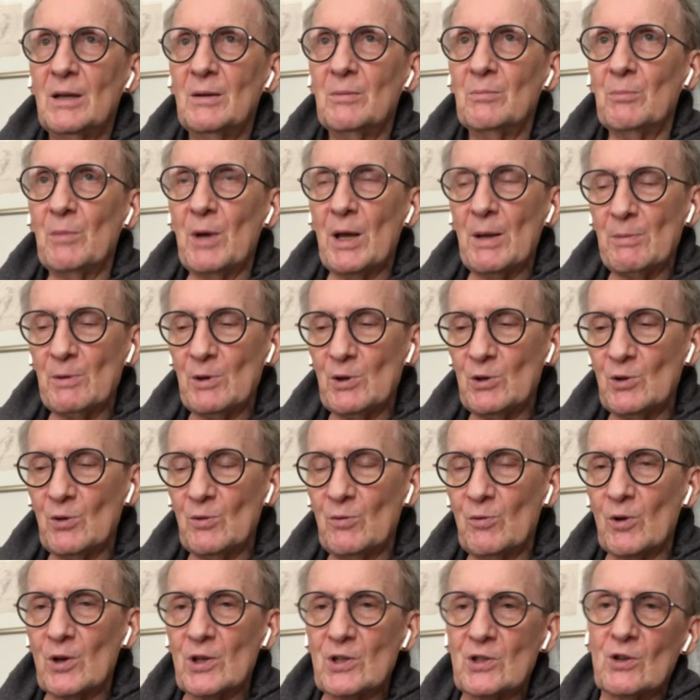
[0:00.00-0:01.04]
maybe you do
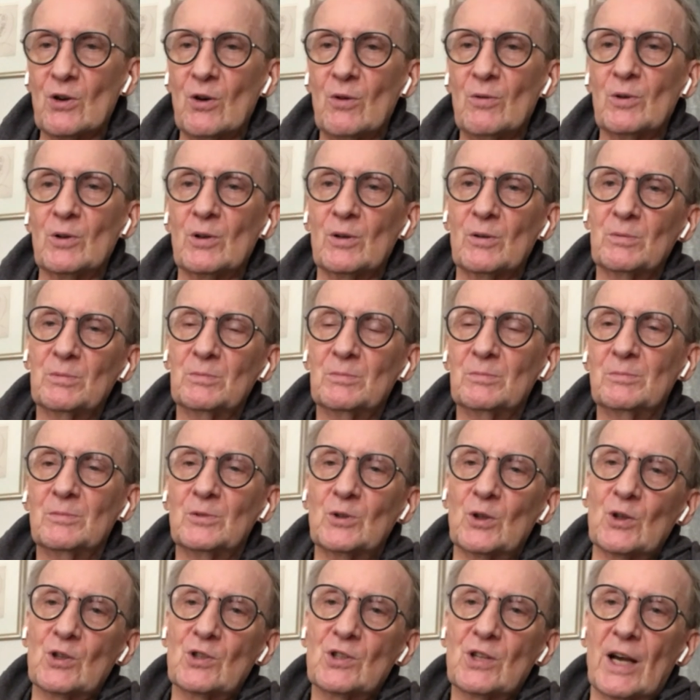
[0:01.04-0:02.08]
voiceover
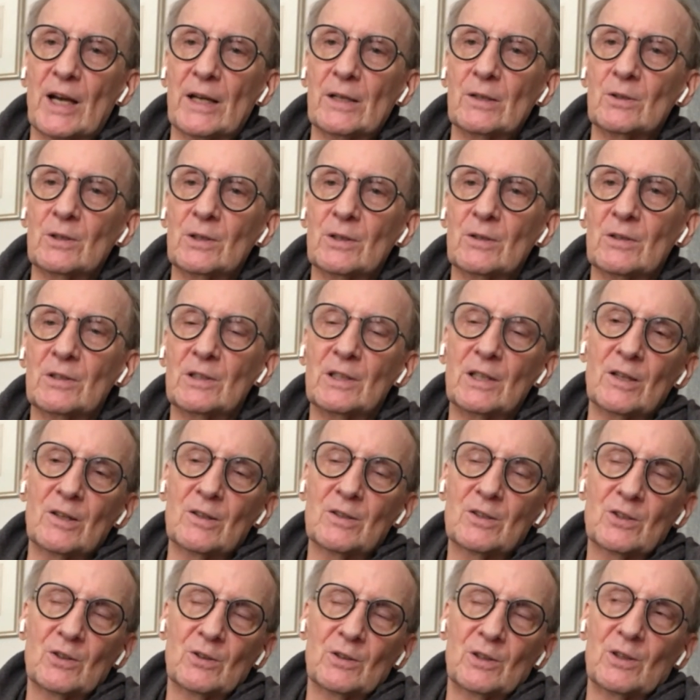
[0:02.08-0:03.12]
or title here and there.
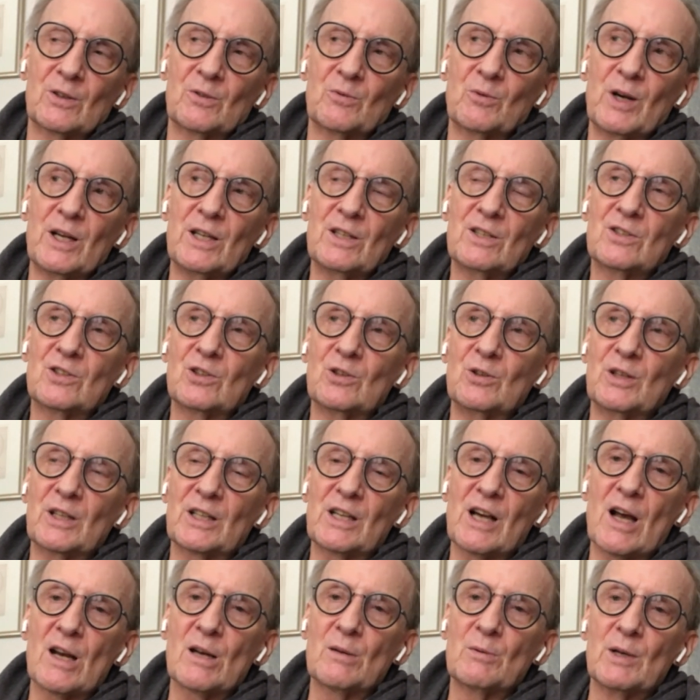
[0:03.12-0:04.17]
So there are ways to
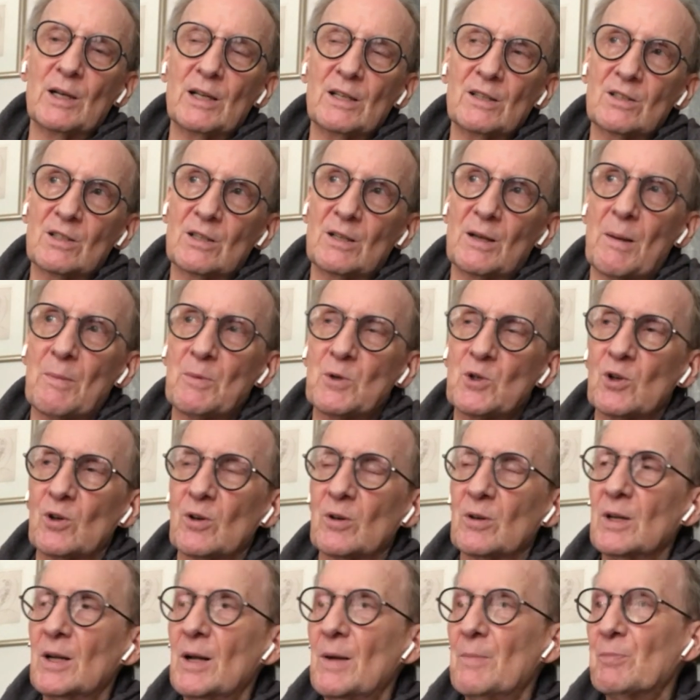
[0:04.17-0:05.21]
economize. And I'm
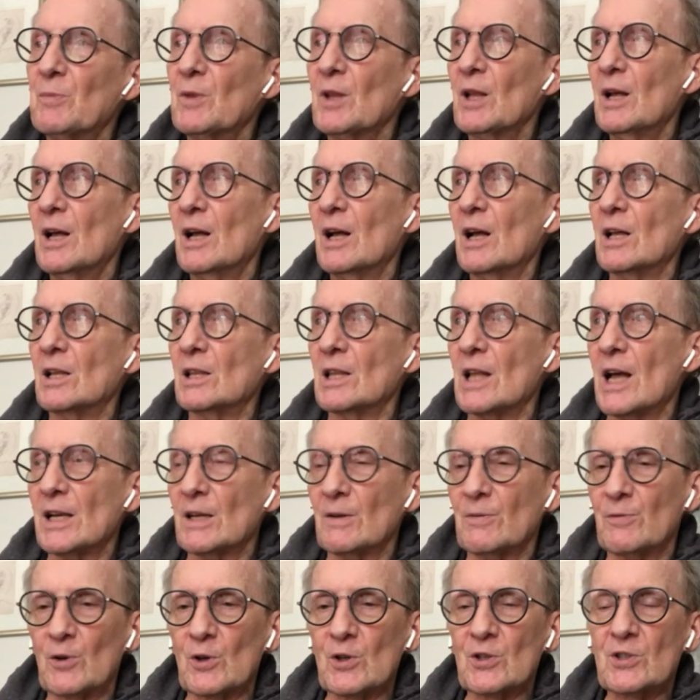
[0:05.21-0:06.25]
sure a lot
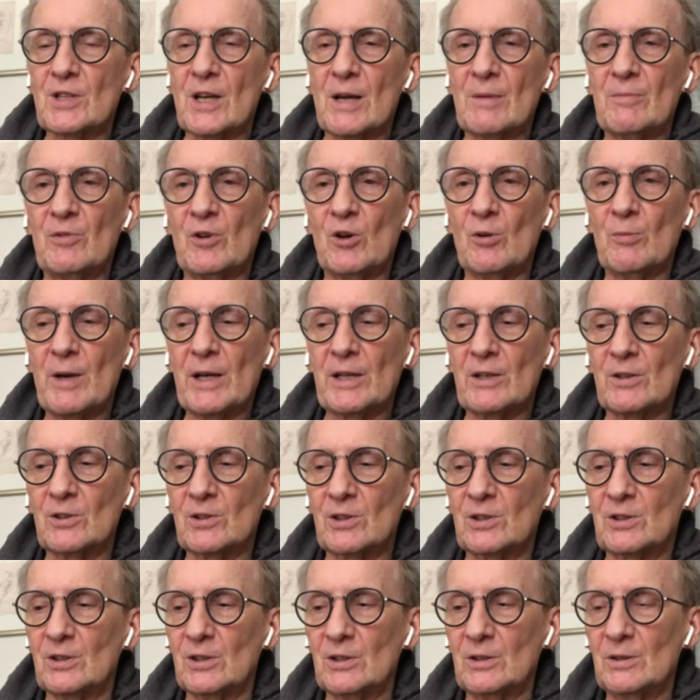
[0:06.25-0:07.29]
of first-time filmmakers
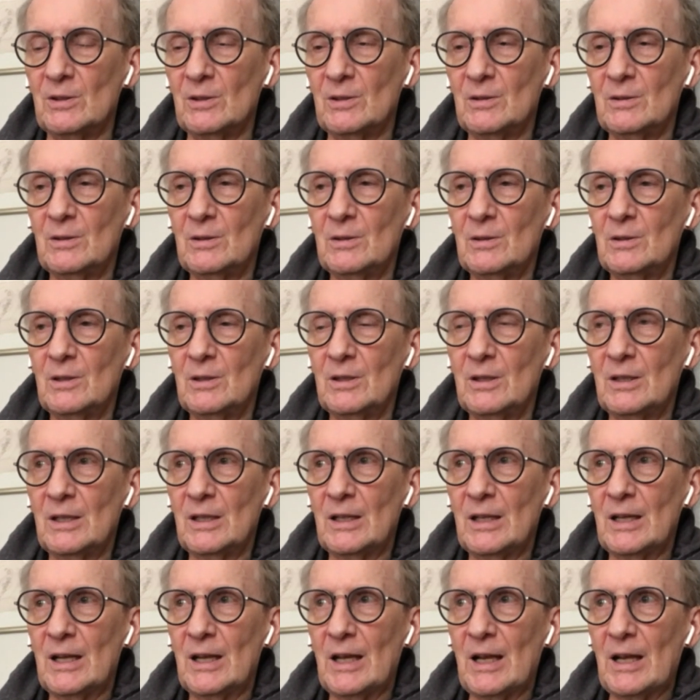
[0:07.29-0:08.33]
could
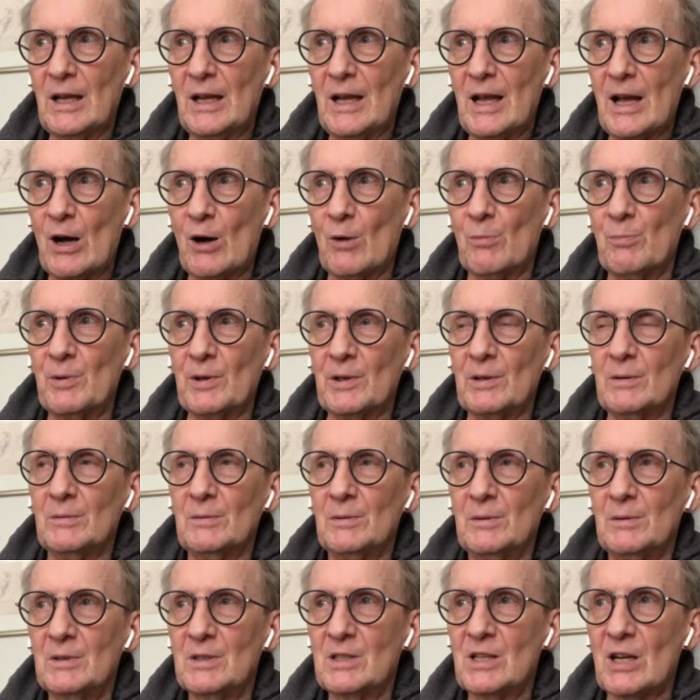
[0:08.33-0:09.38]
help
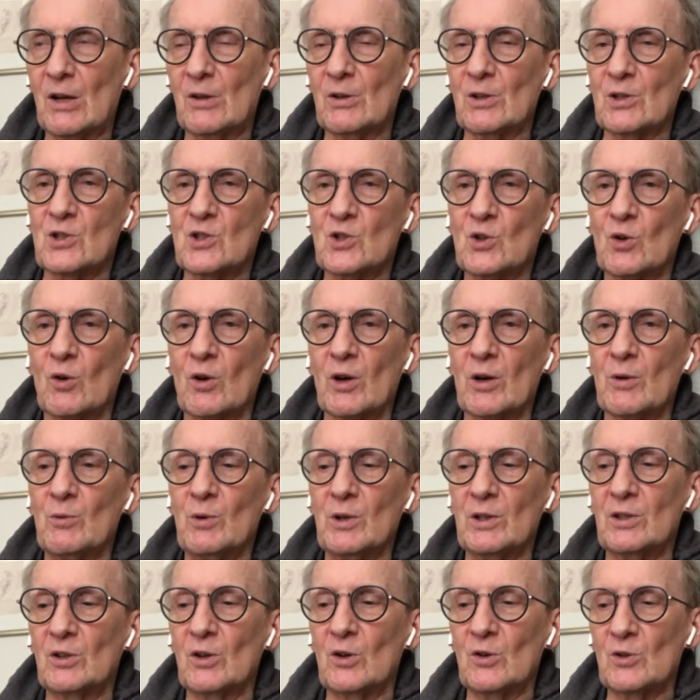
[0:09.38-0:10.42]
tell a story
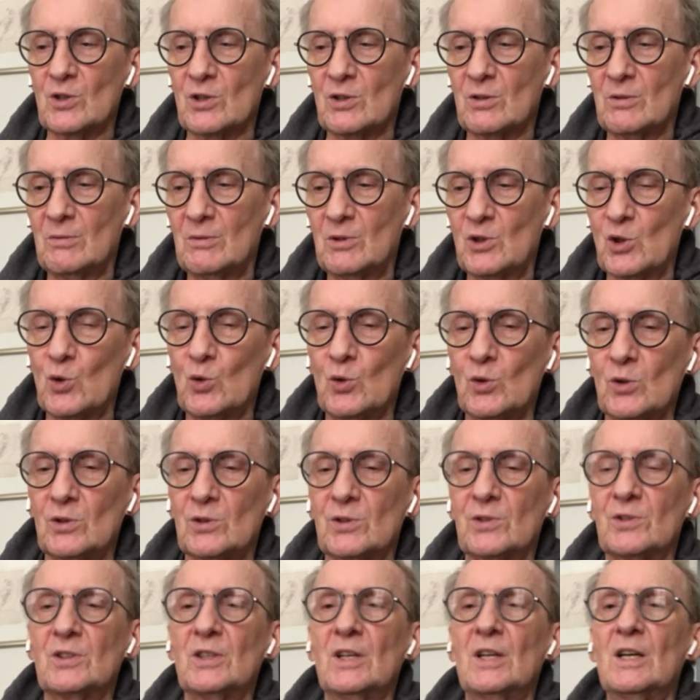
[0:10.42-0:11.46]
with those
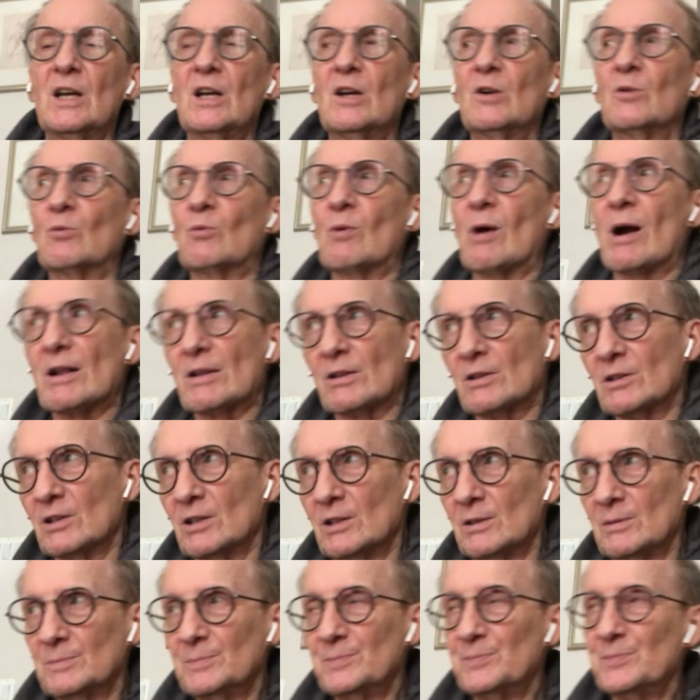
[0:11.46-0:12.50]
tools, mm-hmm. rather
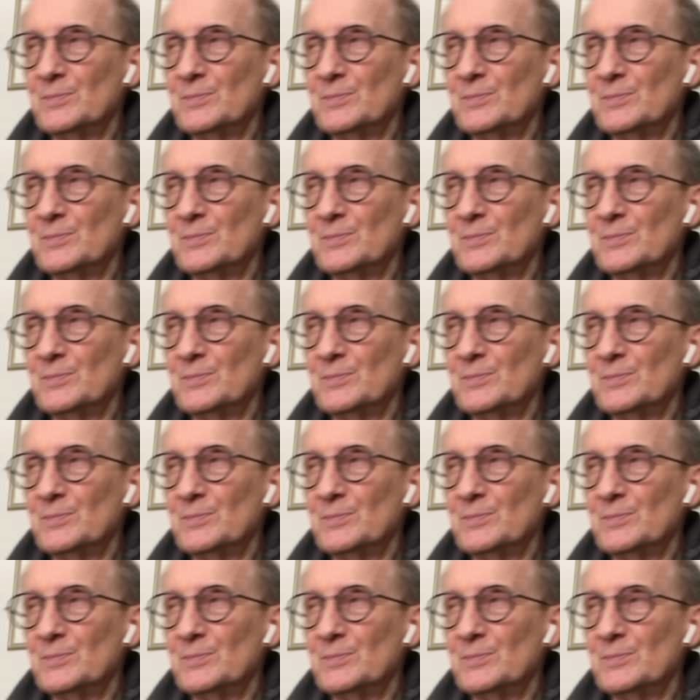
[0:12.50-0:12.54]
than